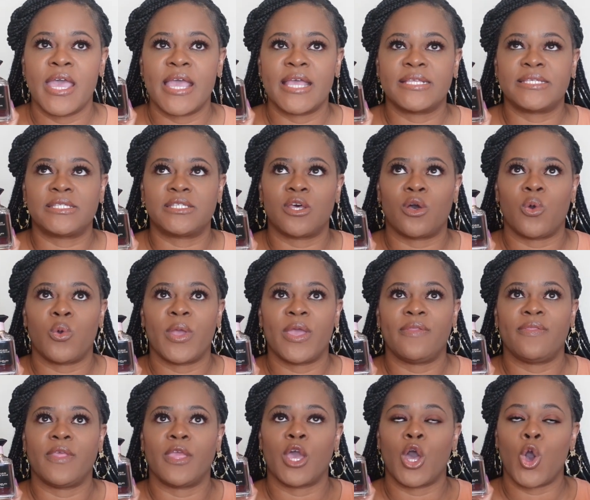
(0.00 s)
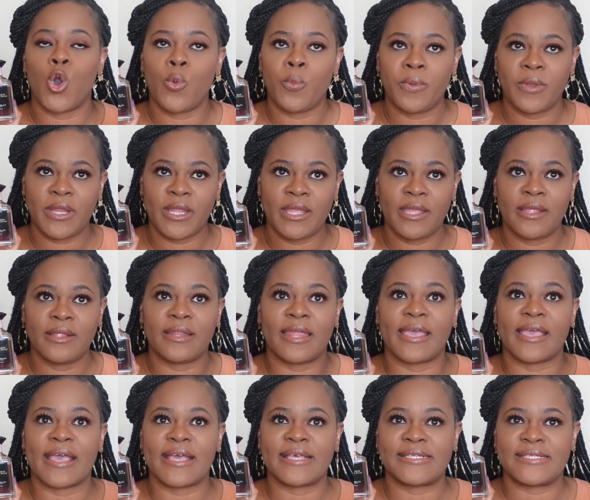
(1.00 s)
And so in the opening,
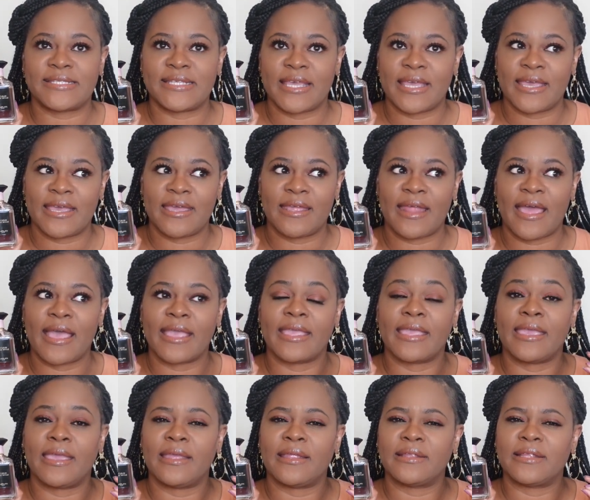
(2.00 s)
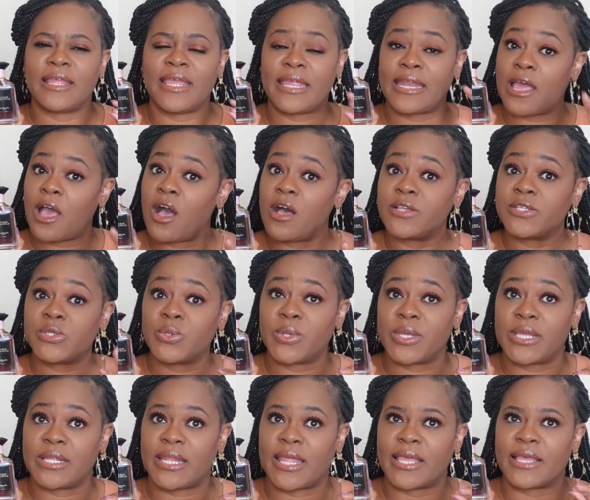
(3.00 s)
like I said, I get, and I also
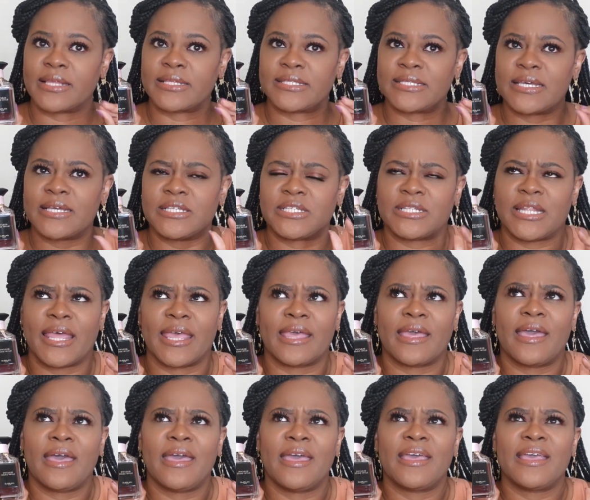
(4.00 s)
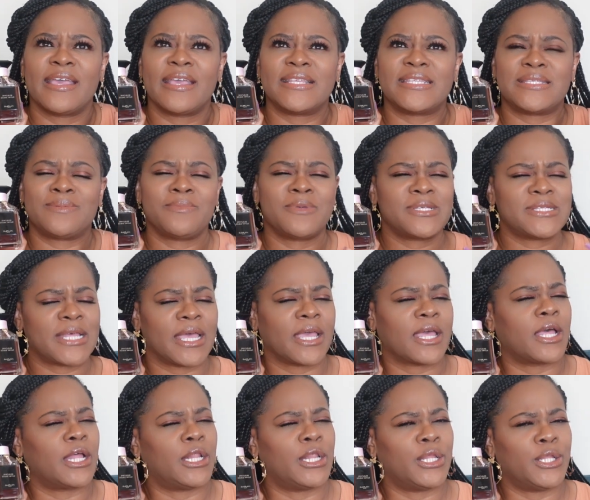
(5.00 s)
get like a touch, like it smells
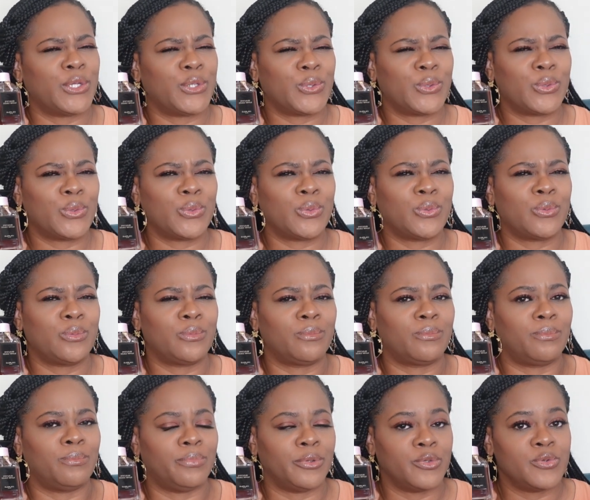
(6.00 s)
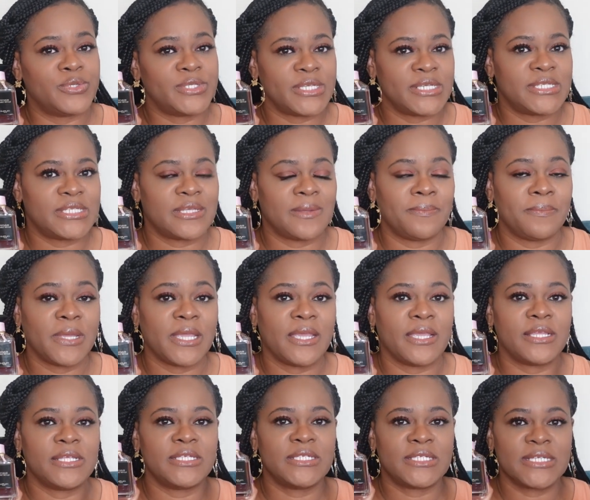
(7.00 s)
like a little boozy to
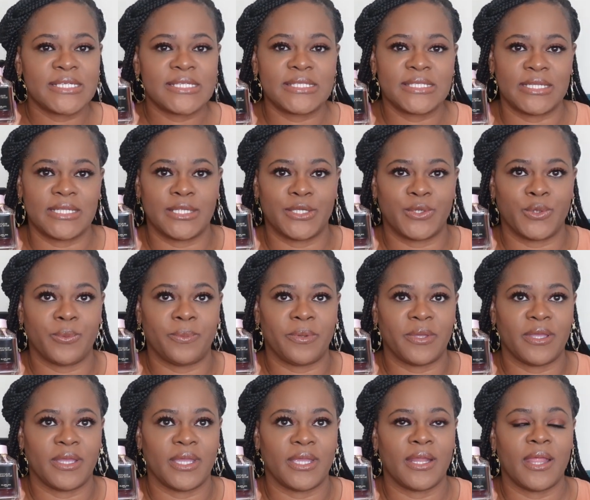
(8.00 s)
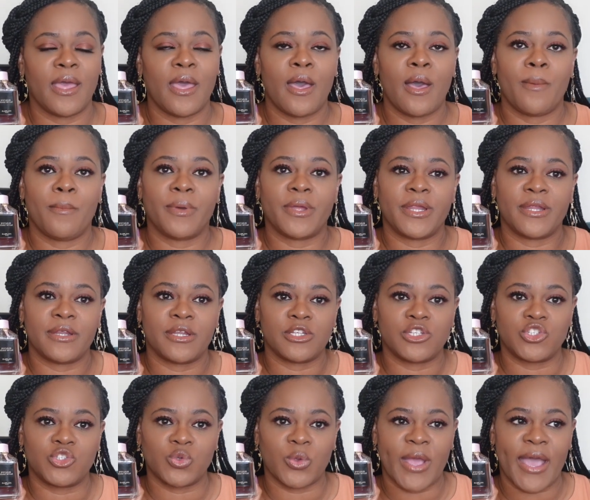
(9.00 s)
me, just a little bit. But in the
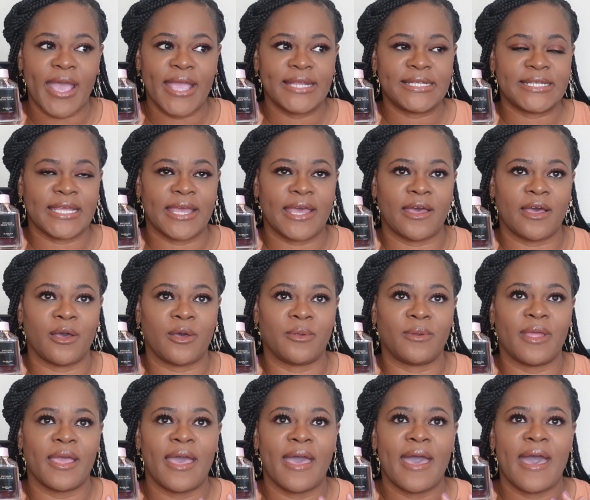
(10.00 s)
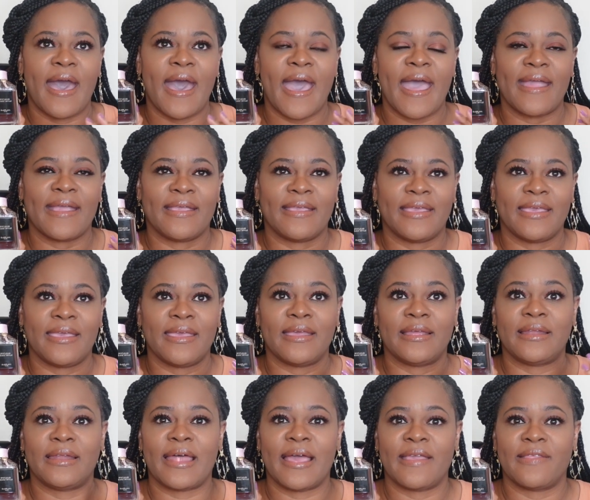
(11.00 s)
dry down, I
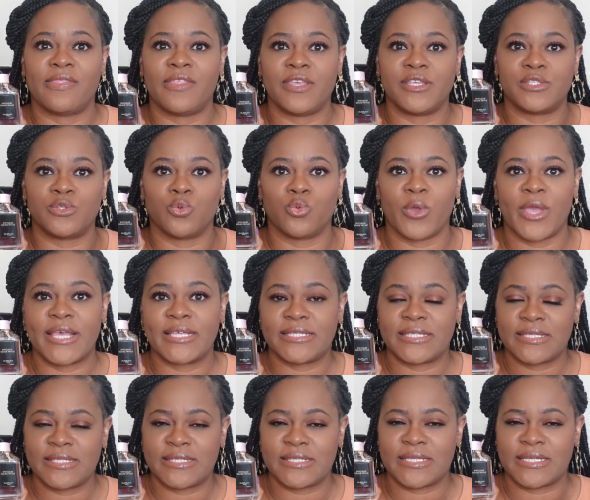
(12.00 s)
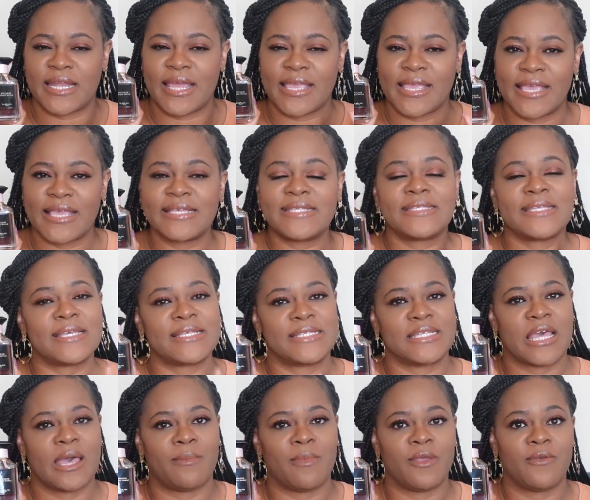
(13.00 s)
get like these resins and I guess
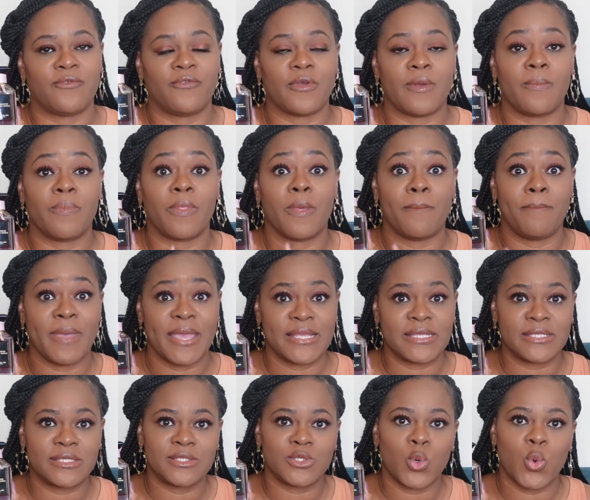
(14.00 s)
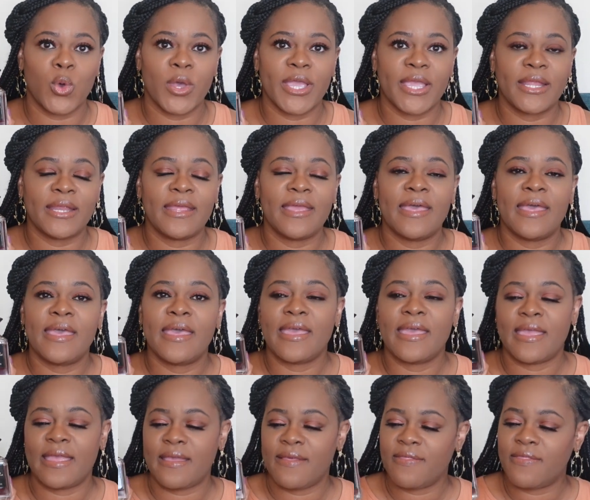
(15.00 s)
that's coming from the benzoin
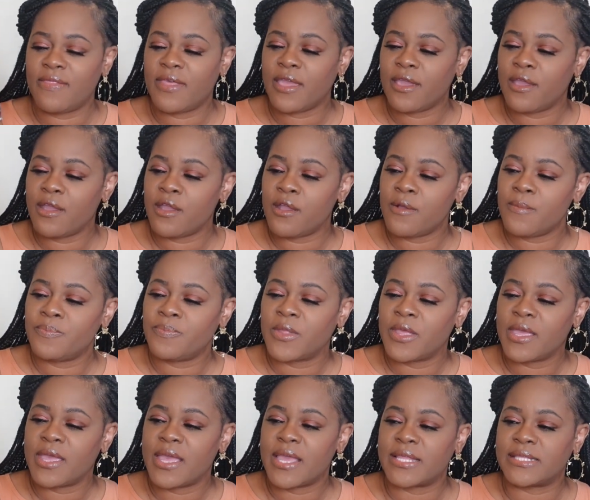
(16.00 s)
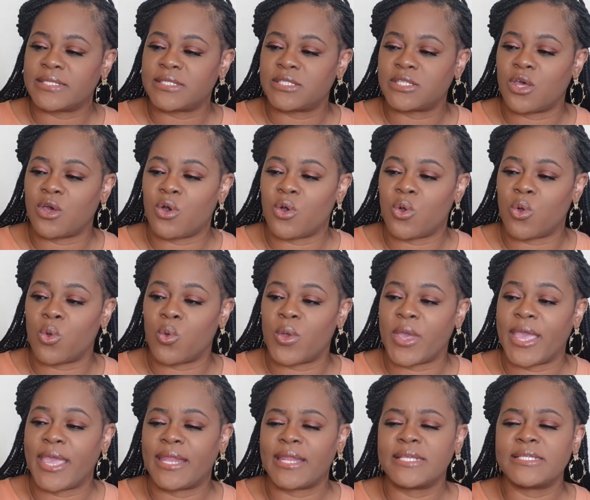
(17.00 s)
in there and
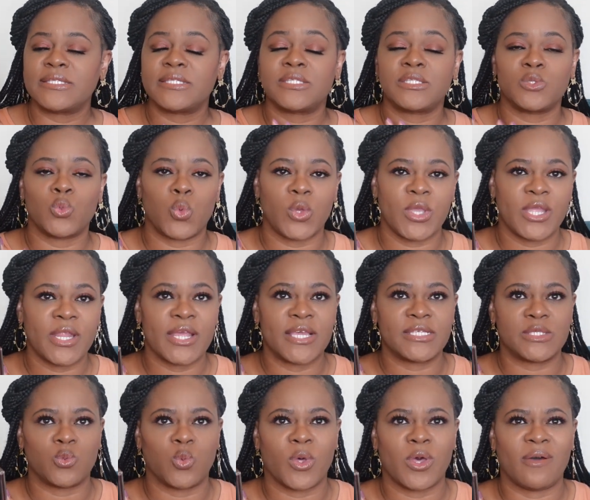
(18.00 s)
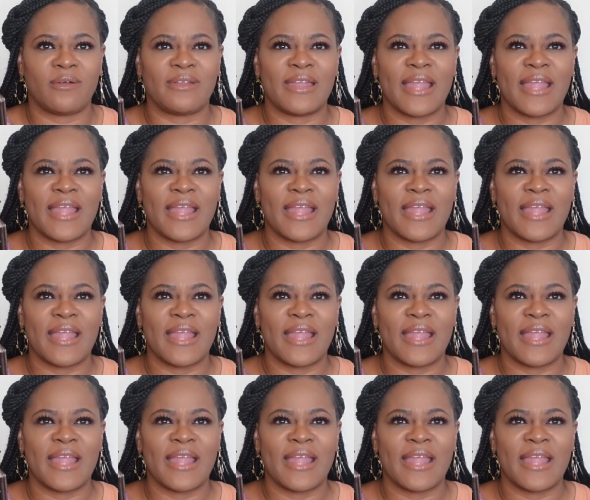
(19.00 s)
so and it's sweet as well